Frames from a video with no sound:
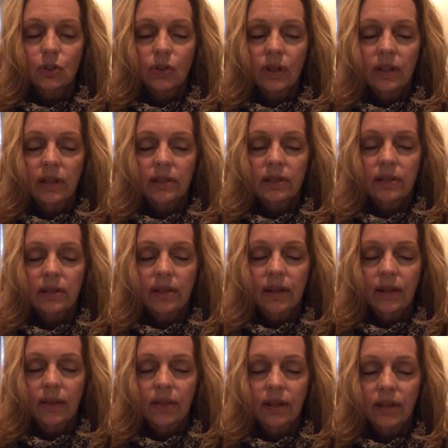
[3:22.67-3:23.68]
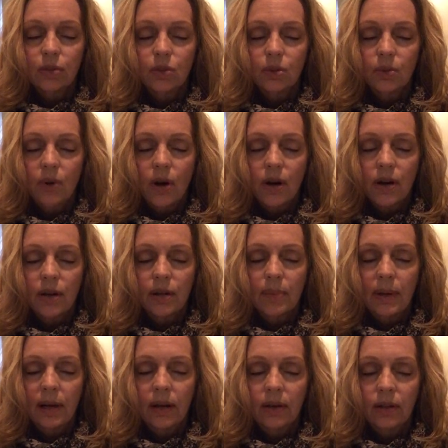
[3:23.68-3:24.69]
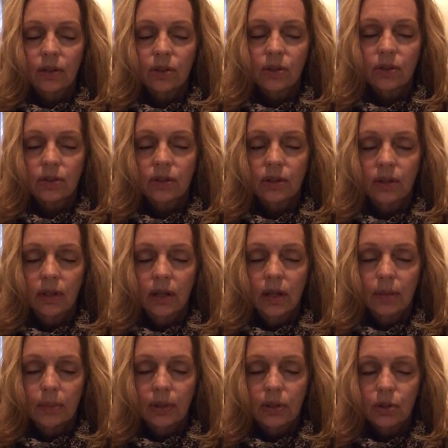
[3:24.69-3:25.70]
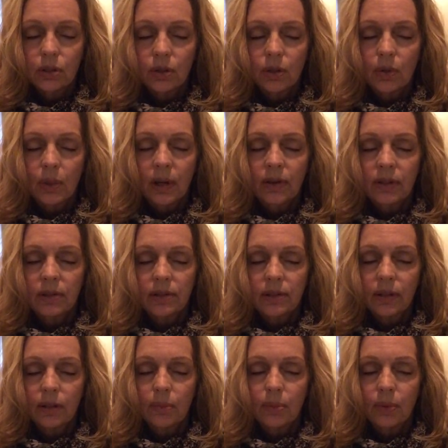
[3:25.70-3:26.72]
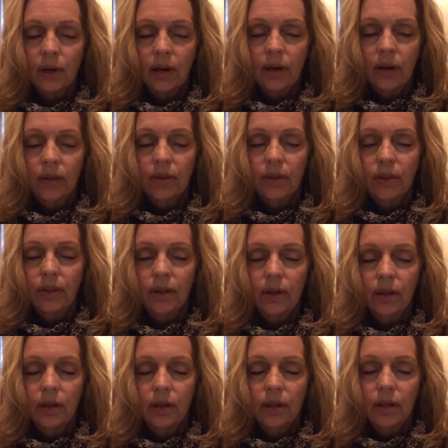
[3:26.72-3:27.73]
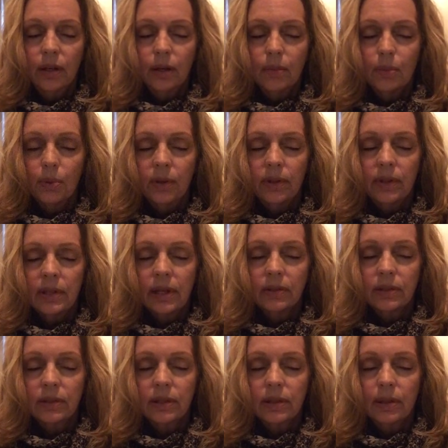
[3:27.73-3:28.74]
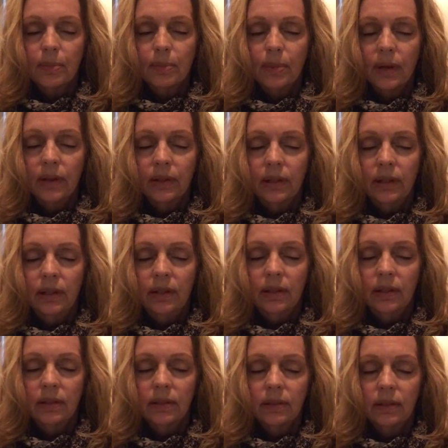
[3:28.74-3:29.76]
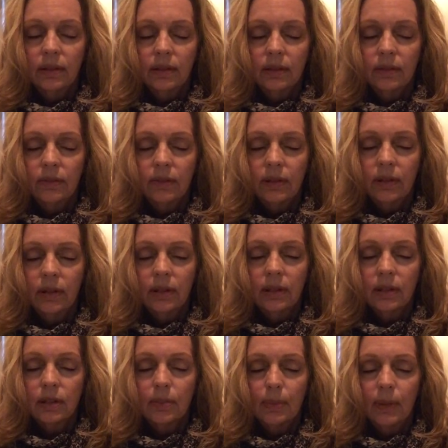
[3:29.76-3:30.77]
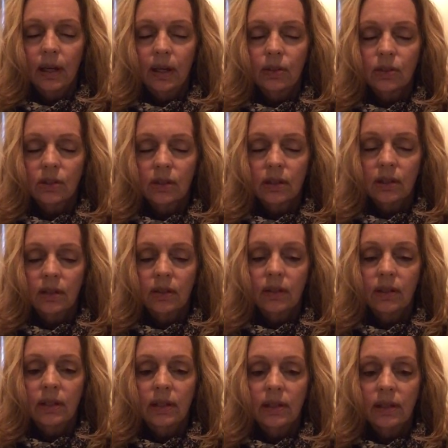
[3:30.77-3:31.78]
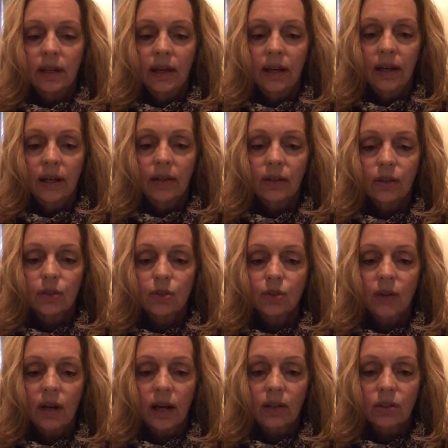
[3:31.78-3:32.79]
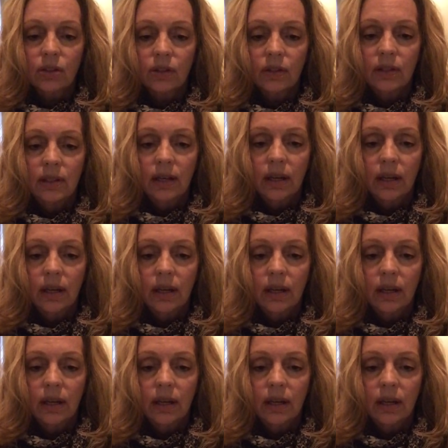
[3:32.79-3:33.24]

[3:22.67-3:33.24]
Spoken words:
Try not to think too hard about it. Just place your awareness on the breath. Breathe down to the belly. Feel the expansion on the inhale, contraction on